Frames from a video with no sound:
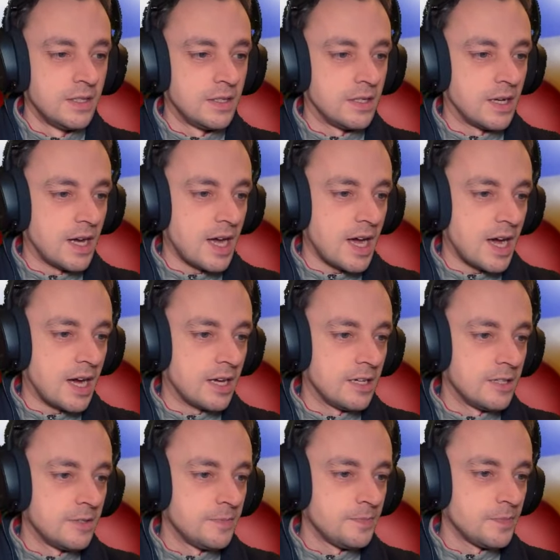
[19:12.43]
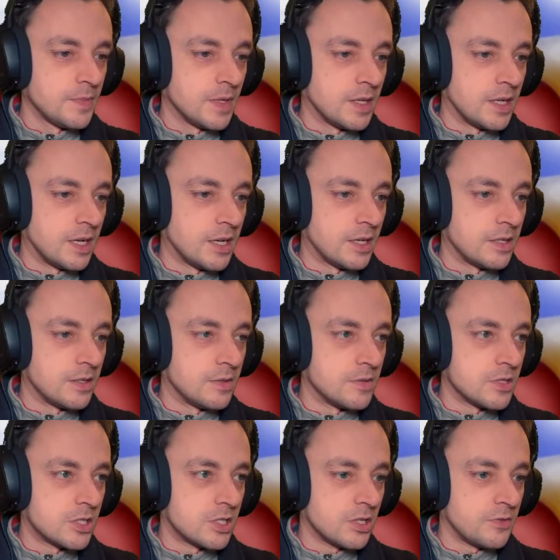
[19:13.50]
Ah. And our
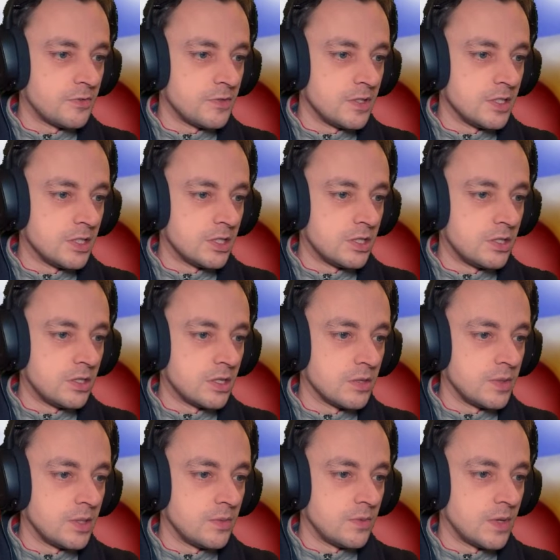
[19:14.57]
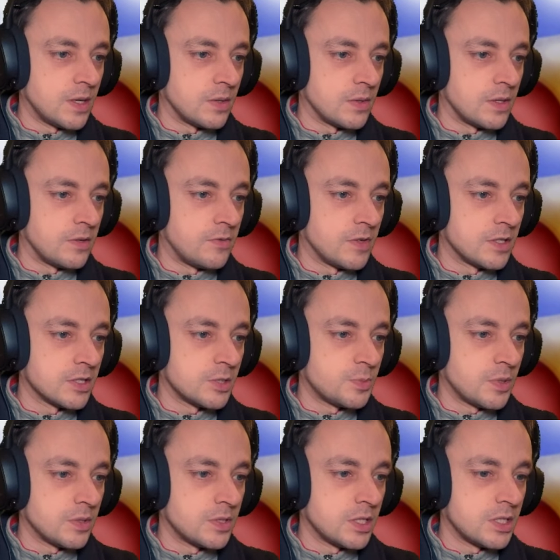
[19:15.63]
stuff is going well. Advanced
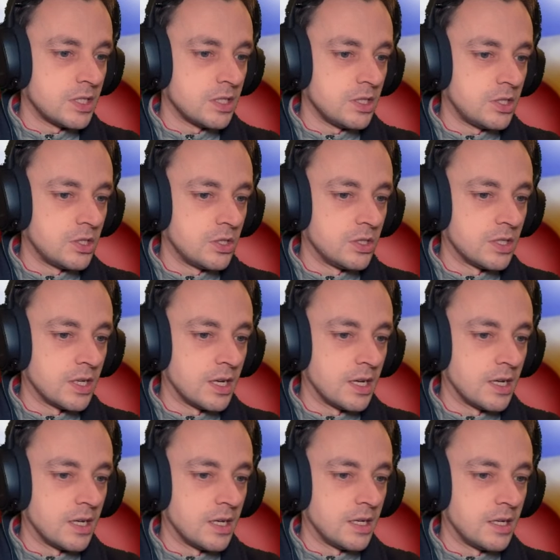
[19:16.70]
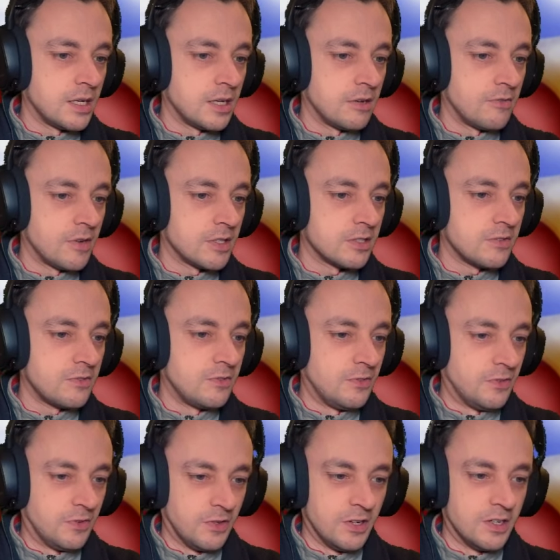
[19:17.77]
processing, good, and advanced
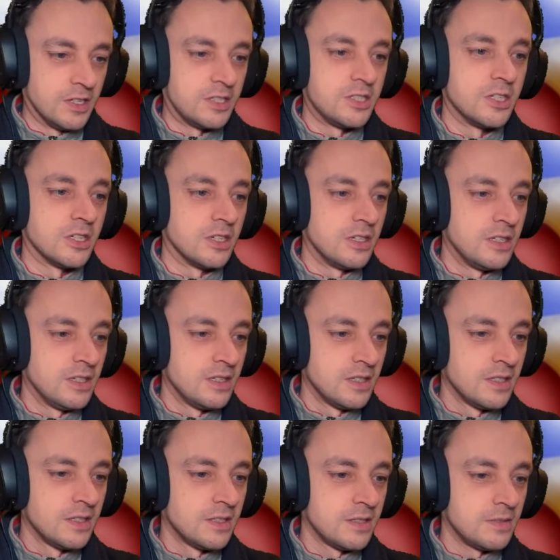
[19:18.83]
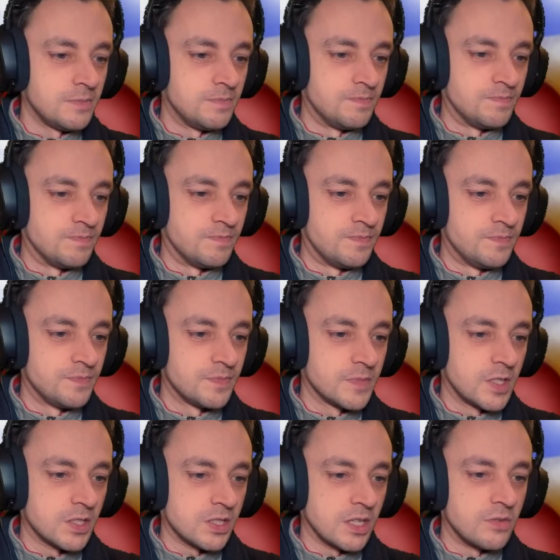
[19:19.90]
furniture.
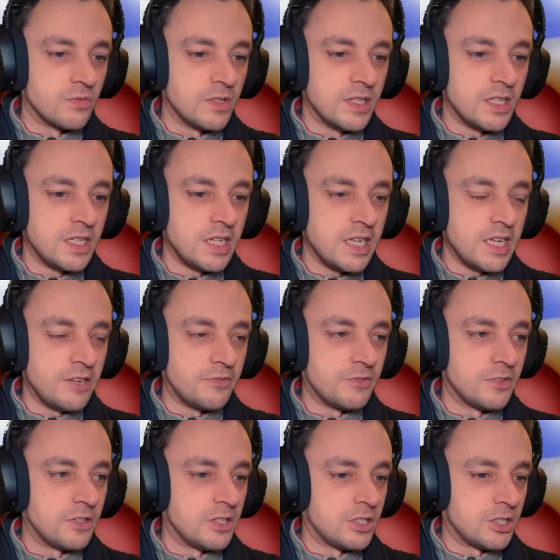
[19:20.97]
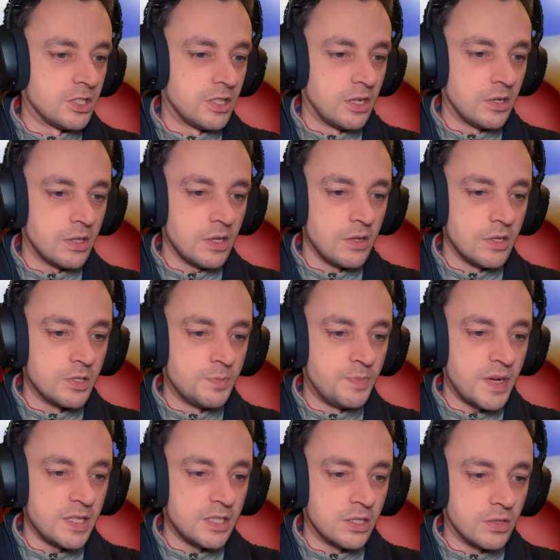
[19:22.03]
Because I really need furniture. Although those
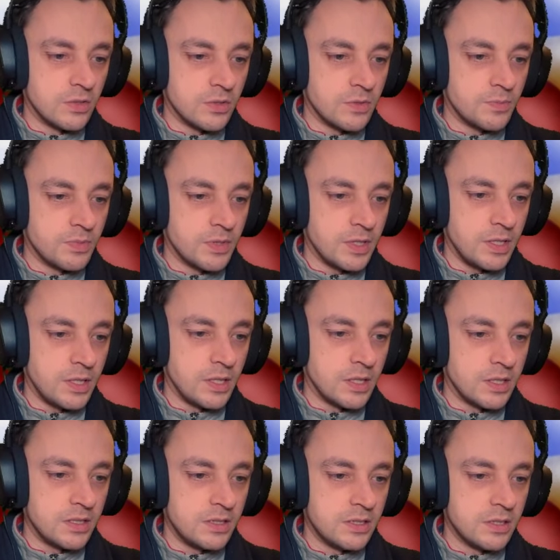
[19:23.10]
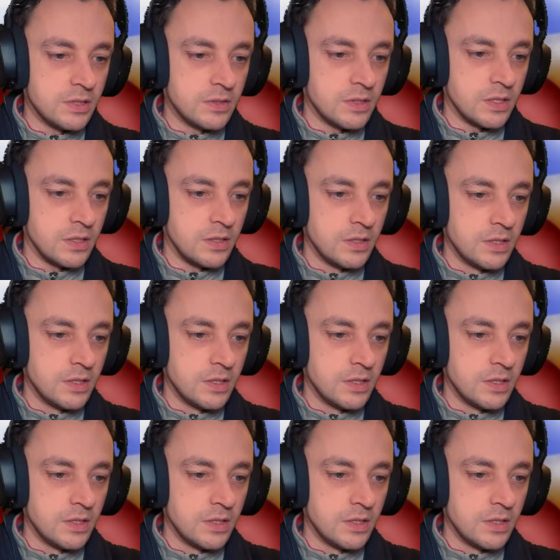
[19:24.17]
beds look pretty nice, don't they?